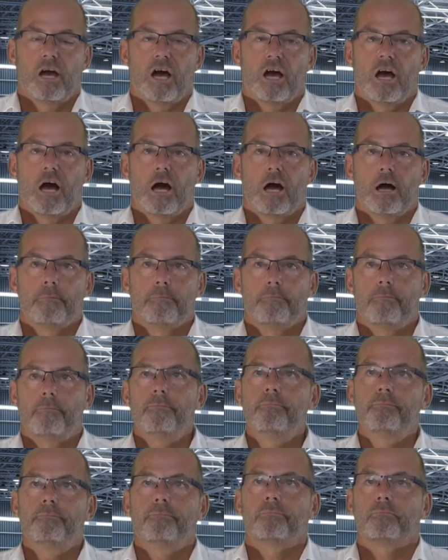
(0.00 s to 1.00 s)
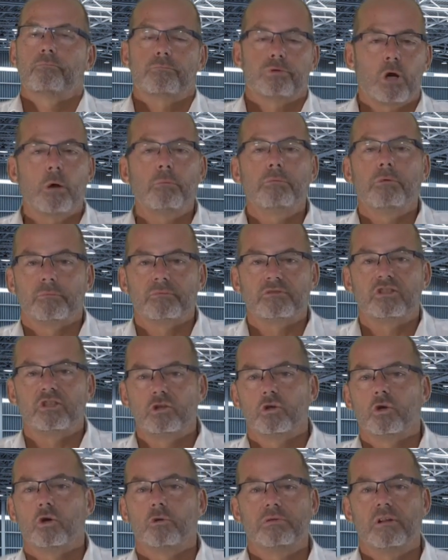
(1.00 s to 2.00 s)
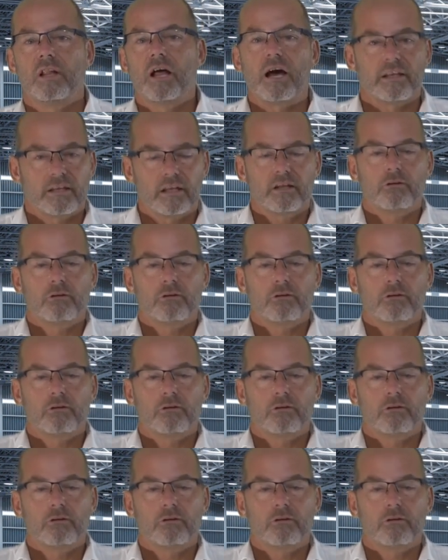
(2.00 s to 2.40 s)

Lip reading: problems in your plant,